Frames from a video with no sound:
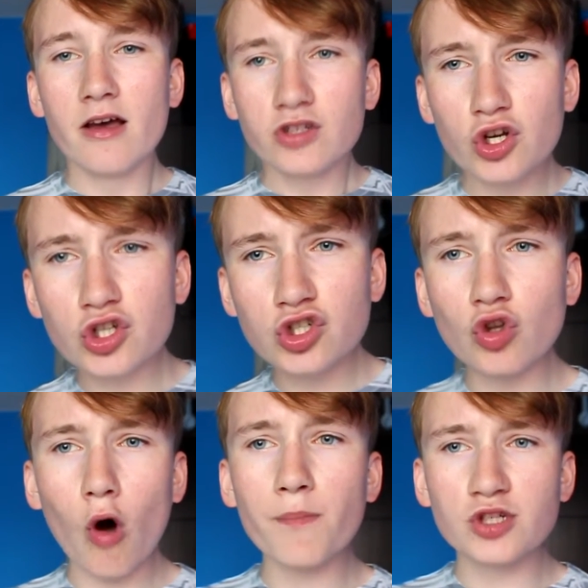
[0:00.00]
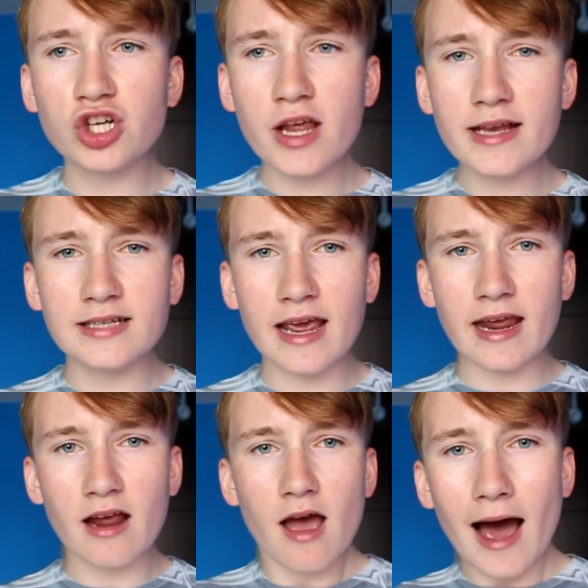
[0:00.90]
to stop
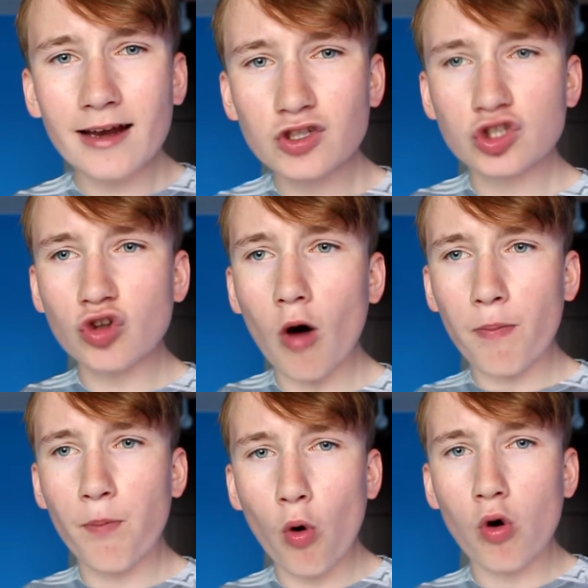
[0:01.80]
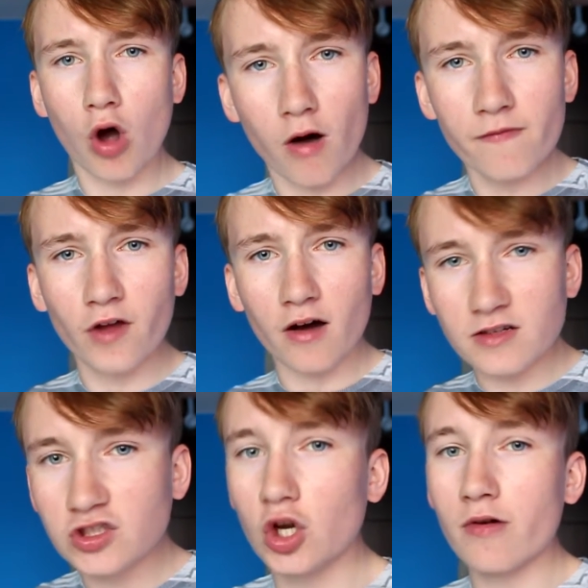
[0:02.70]
cheating and stop poor
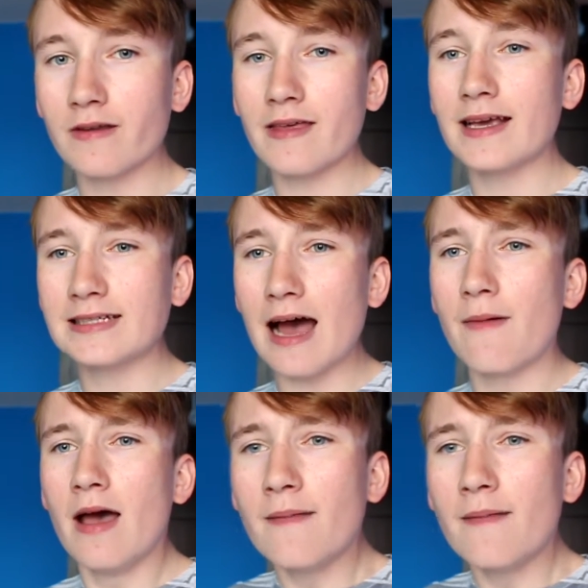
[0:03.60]
conduct during the exam.